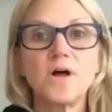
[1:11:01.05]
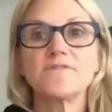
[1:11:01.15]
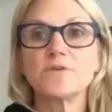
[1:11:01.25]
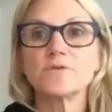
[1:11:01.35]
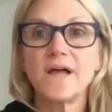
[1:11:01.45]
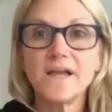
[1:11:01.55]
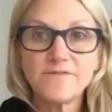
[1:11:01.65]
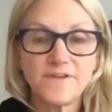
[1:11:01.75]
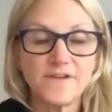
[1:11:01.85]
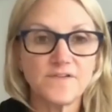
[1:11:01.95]
of Your Life
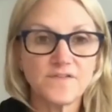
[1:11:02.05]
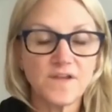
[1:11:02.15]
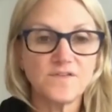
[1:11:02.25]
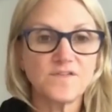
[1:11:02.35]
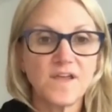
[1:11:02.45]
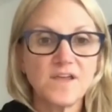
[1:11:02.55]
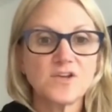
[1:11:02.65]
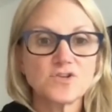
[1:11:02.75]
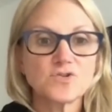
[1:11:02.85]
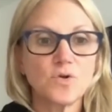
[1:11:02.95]
is Take
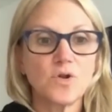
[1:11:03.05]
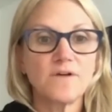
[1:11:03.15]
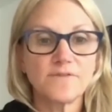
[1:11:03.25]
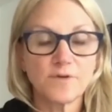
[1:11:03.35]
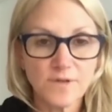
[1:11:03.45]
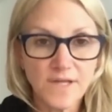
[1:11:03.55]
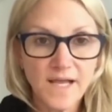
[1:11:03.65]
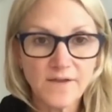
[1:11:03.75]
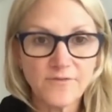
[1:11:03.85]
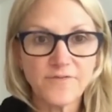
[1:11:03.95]
Control of Your
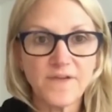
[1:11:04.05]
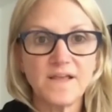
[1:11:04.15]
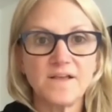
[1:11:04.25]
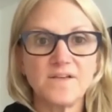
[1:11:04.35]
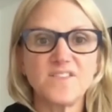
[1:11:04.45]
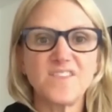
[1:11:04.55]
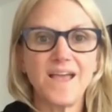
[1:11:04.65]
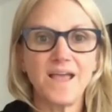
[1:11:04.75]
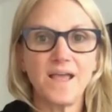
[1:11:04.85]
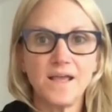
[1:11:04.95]
Life is
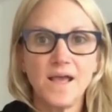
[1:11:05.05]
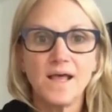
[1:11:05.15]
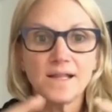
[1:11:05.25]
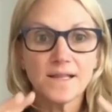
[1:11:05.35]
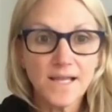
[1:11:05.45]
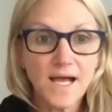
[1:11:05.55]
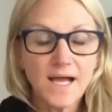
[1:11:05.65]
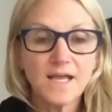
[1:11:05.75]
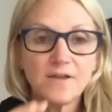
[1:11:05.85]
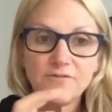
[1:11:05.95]
a
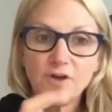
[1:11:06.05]
live